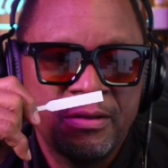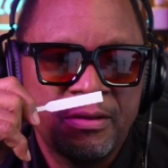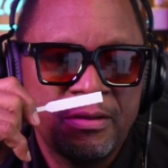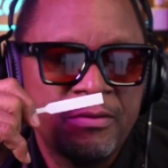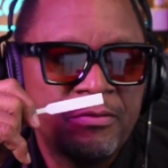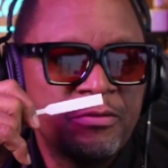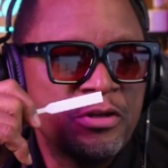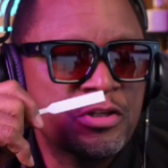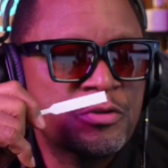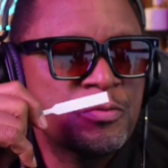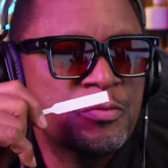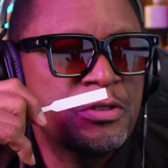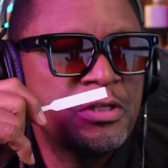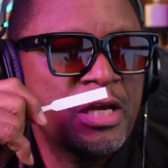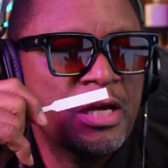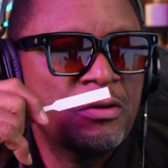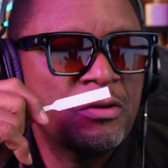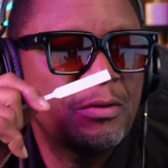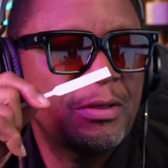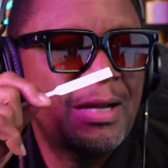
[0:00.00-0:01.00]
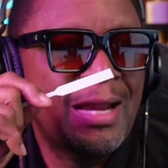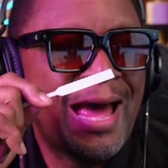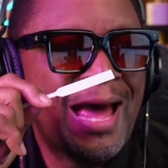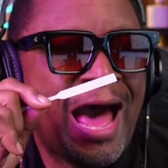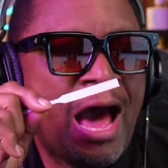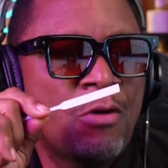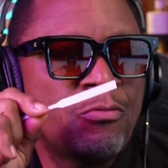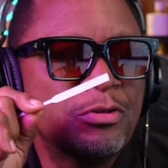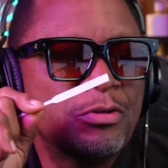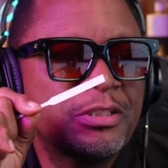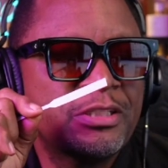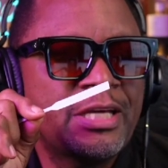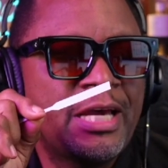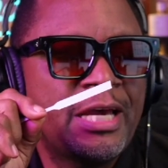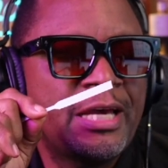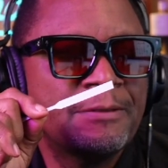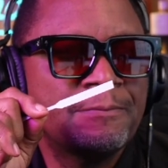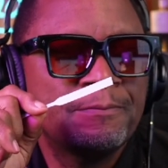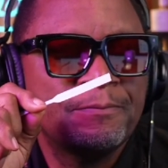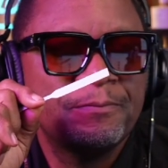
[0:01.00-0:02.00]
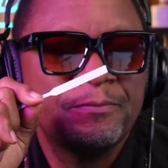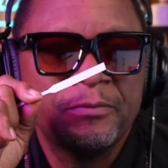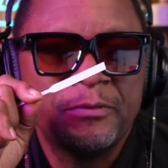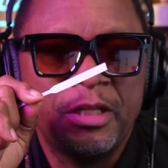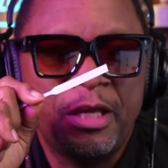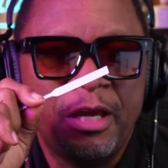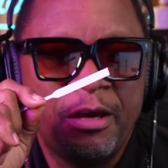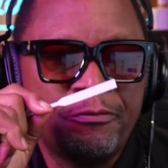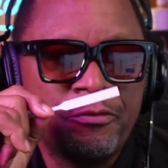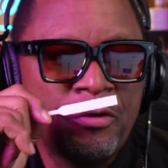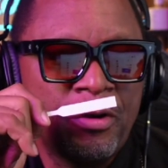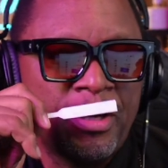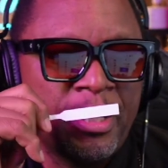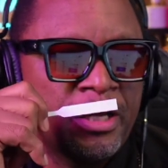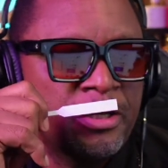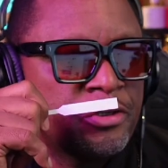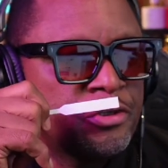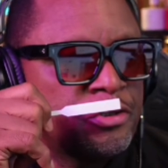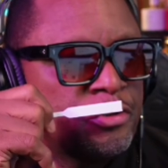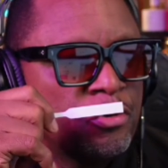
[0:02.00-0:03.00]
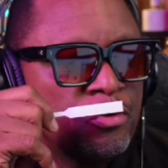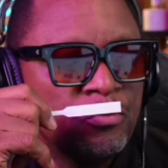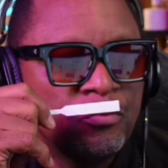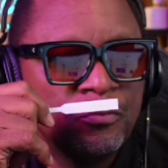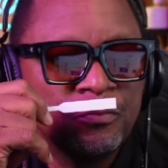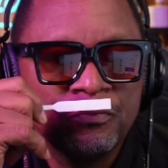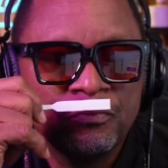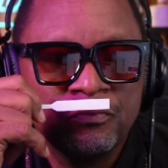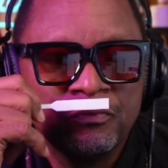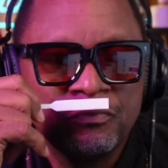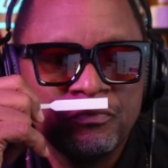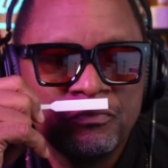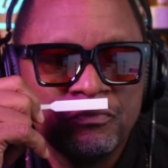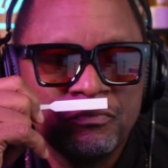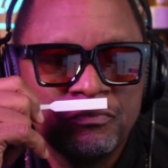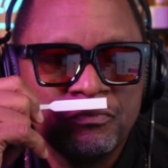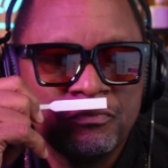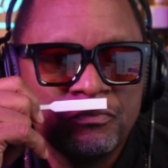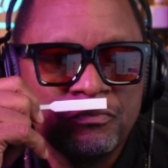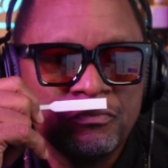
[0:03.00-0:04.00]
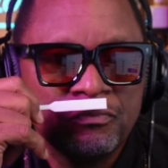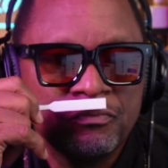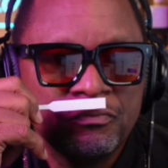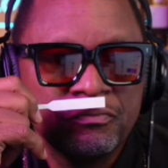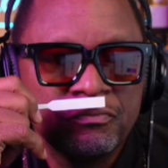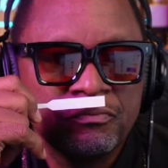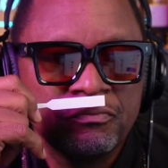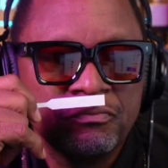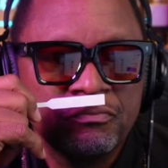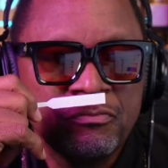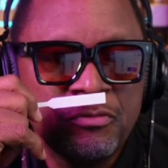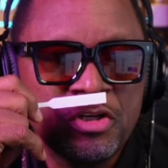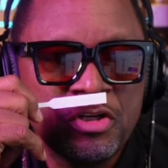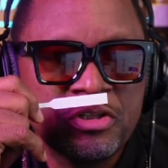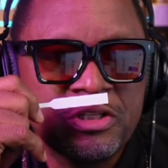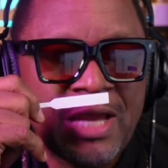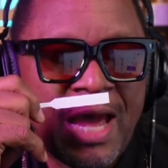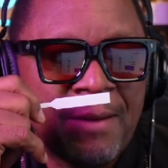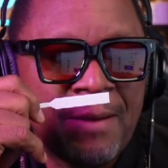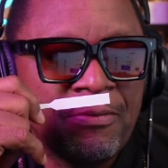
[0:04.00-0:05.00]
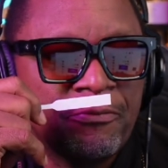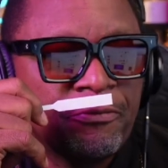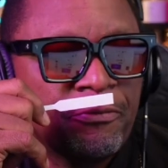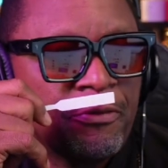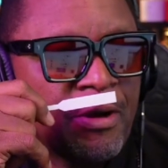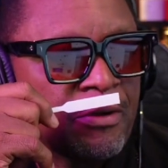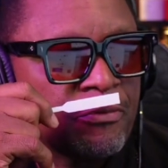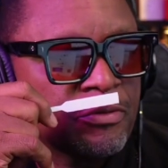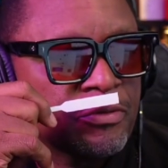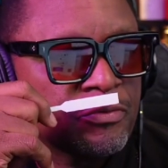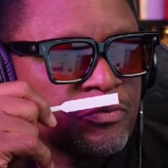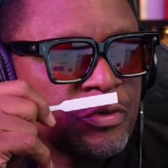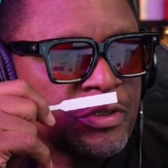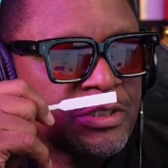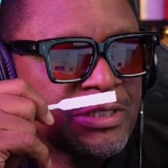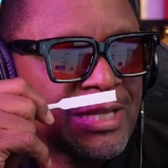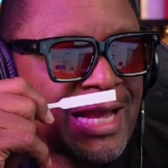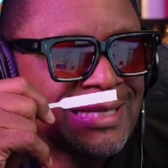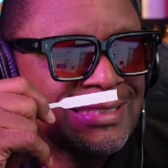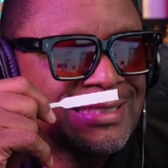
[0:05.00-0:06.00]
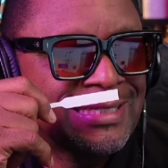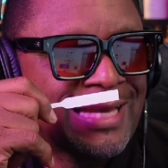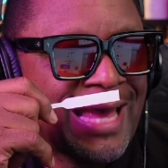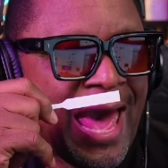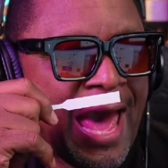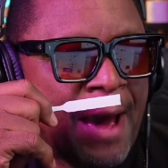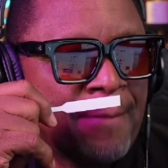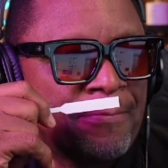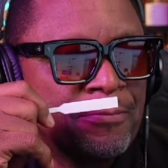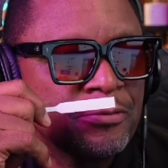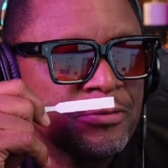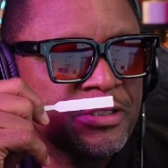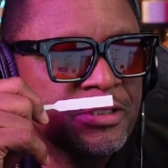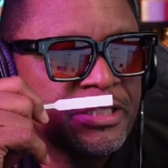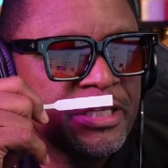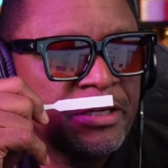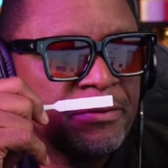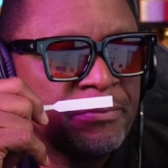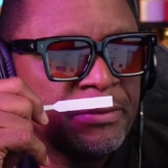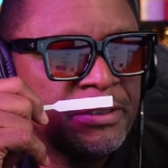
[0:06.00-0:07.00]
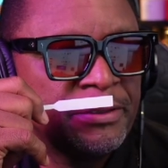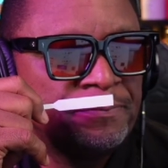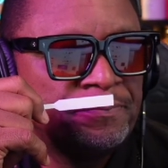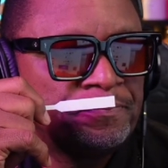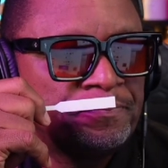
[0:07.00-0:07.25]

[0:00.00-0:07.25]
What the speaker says: This particular one, I would say, if you're into this type of fragrance, which like I said, apple, cinnamon,